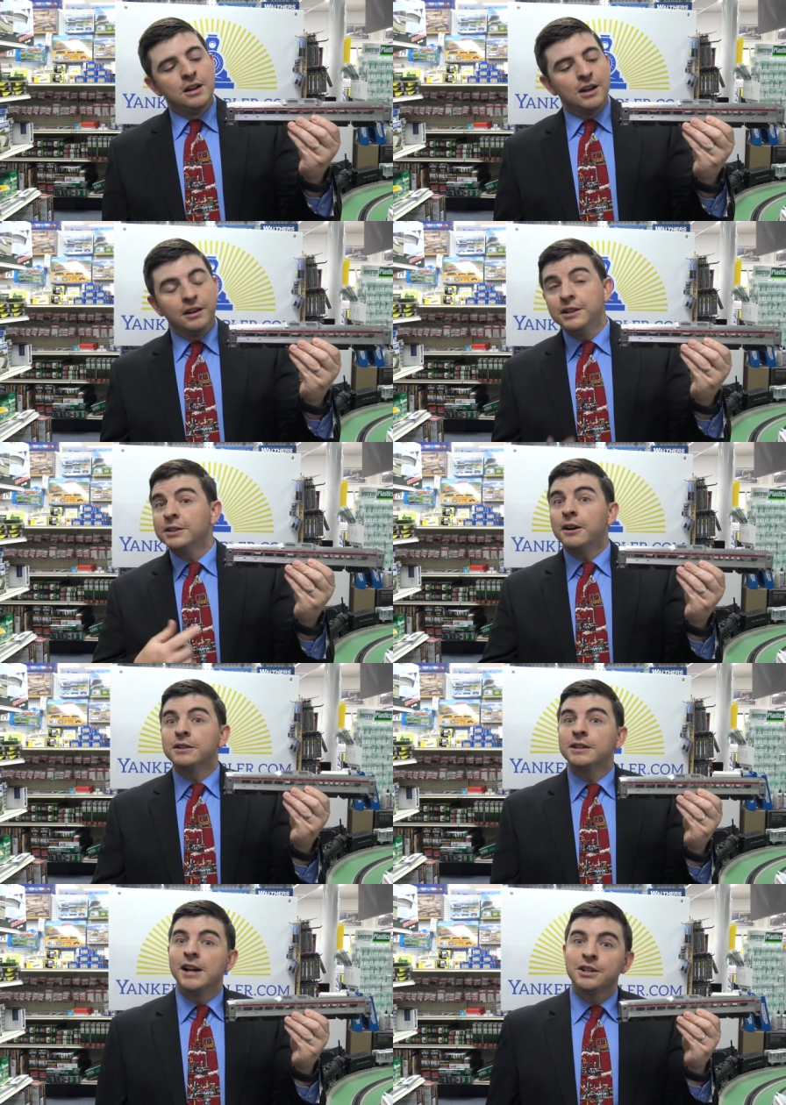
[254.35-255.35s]
Now these
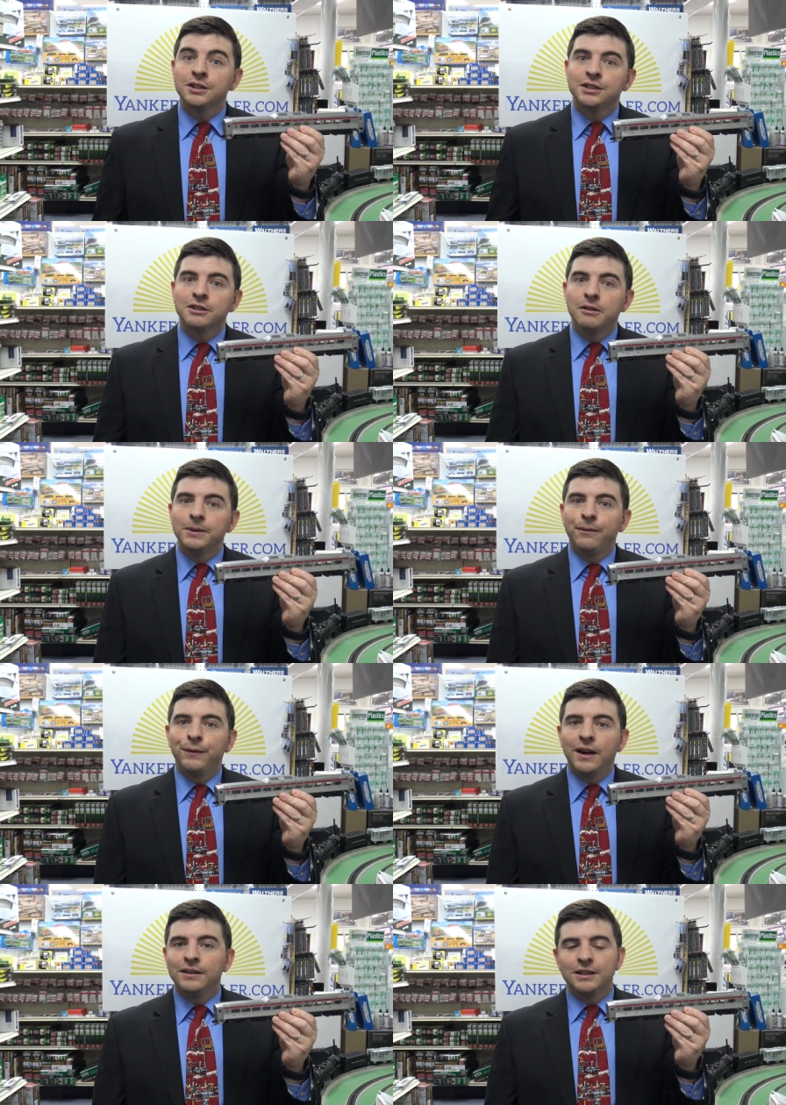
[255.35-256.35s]
cars can actually still be
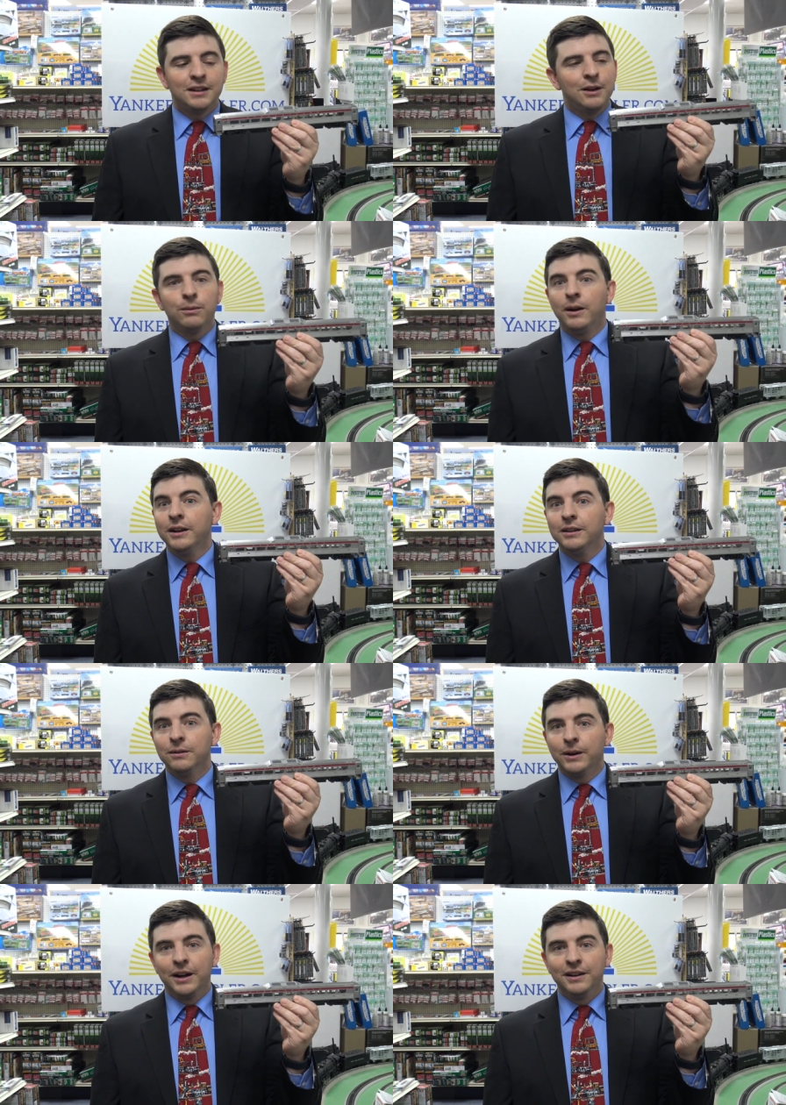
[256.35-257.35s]
found today running the
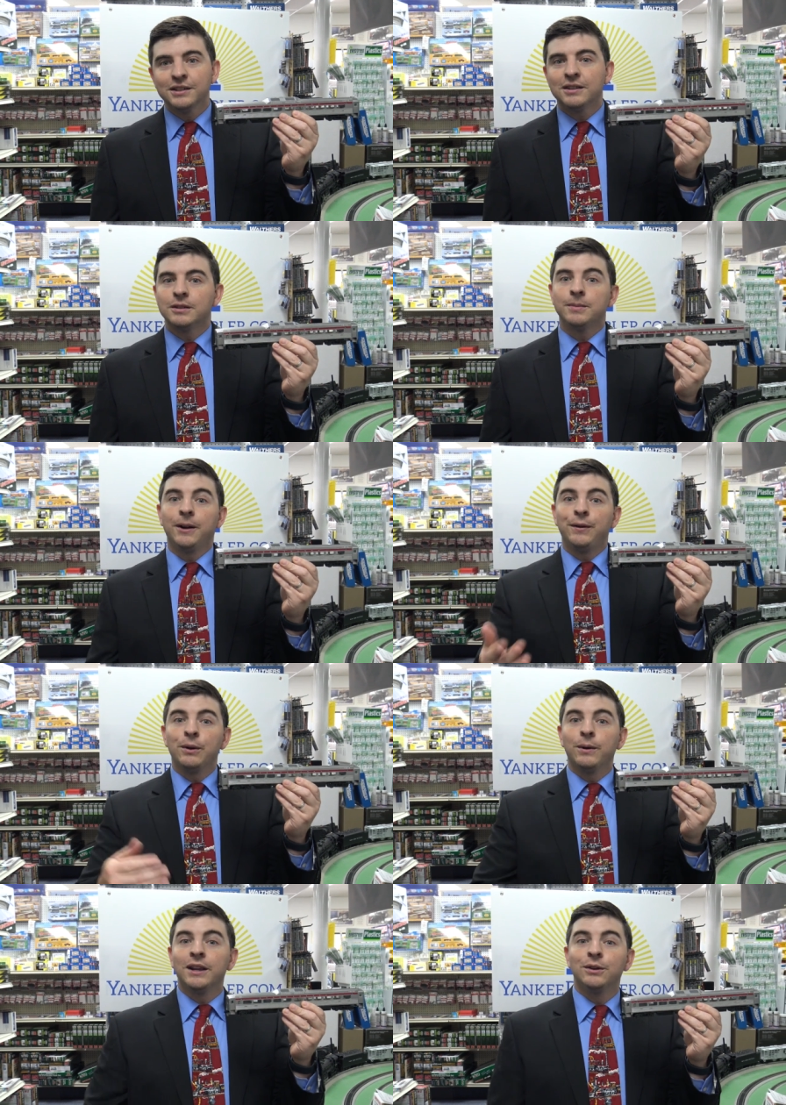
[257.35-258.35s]
rails. As a matter of
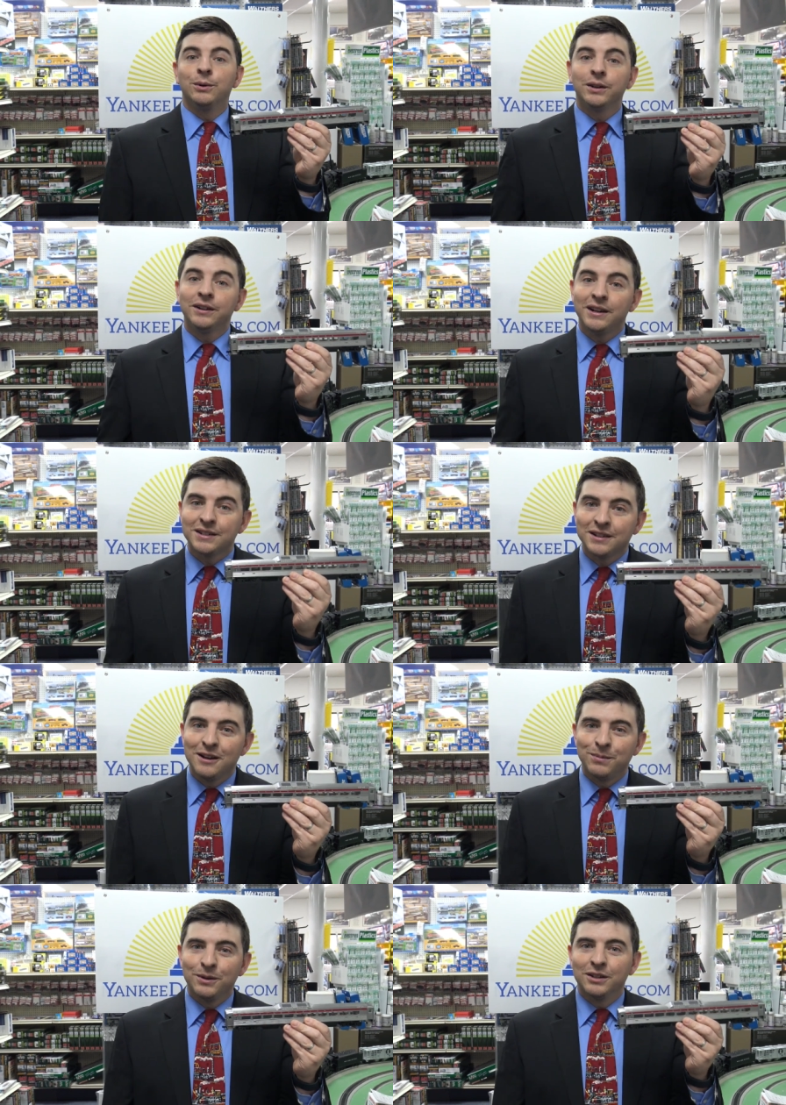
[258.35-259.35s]
fact, Reading and Northern has a
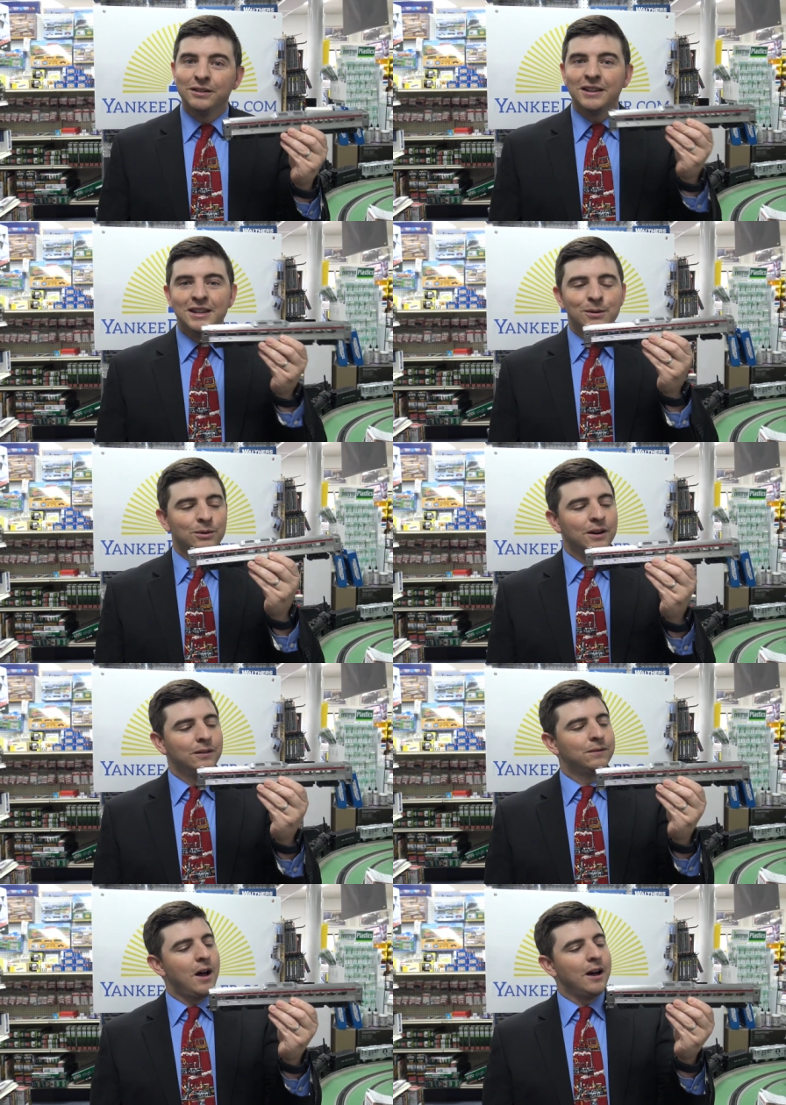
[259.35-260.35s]
couple of them that they
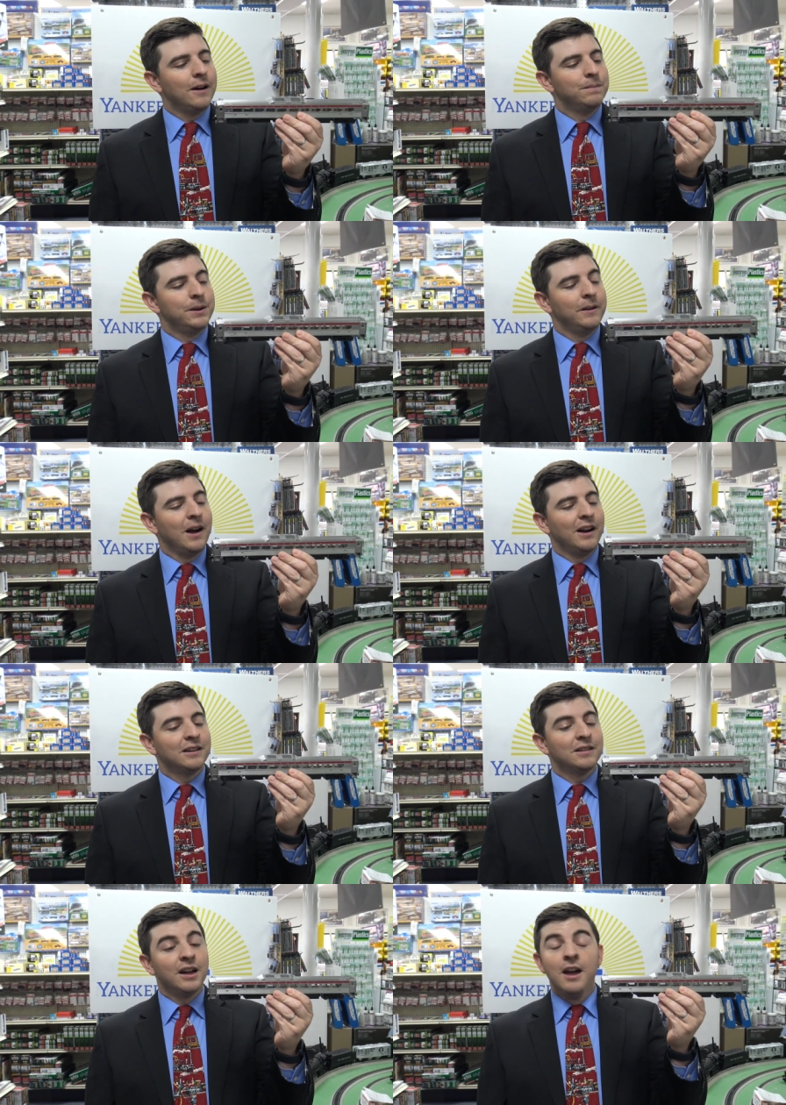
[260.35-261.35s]
run uh,
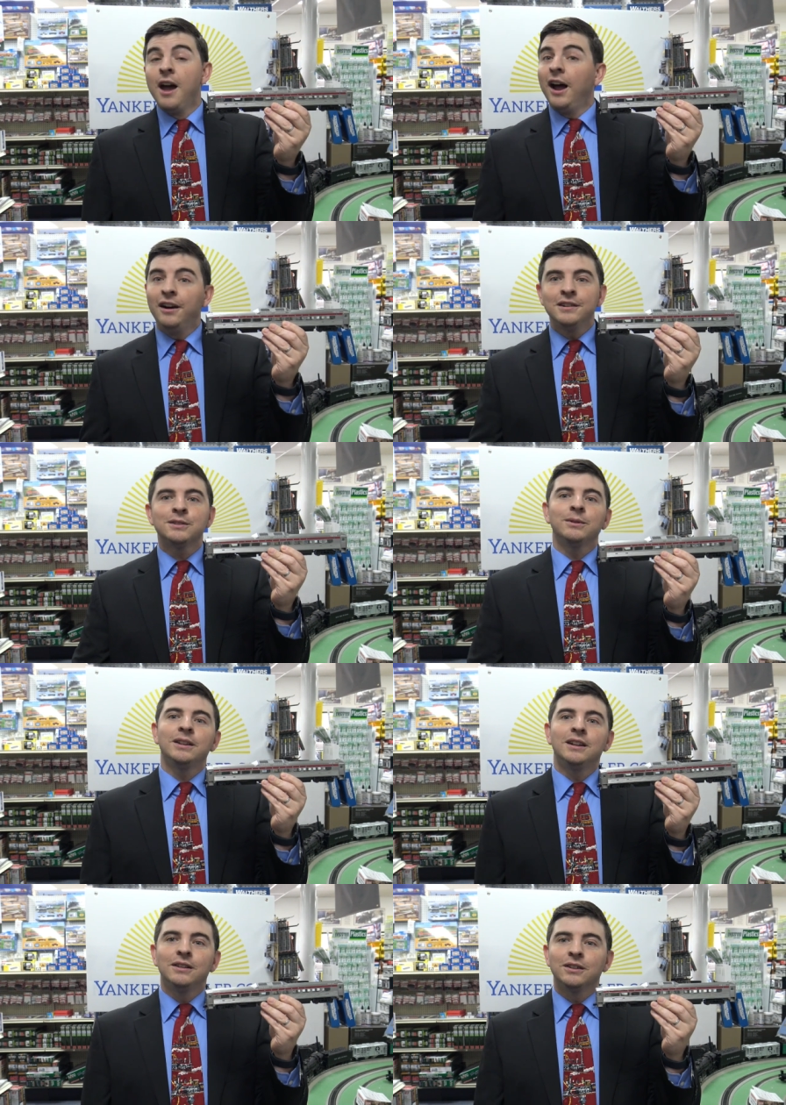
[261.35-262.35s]
periodically, and they're just
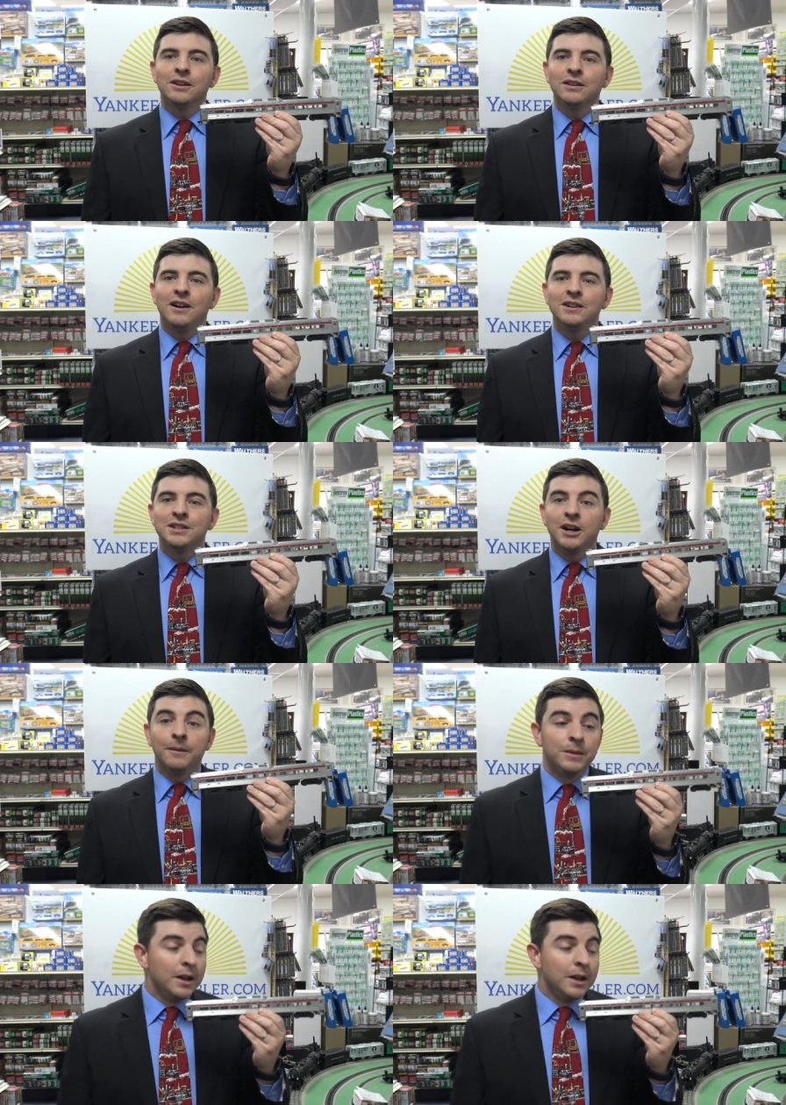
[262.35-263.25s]
really neat looking cars here.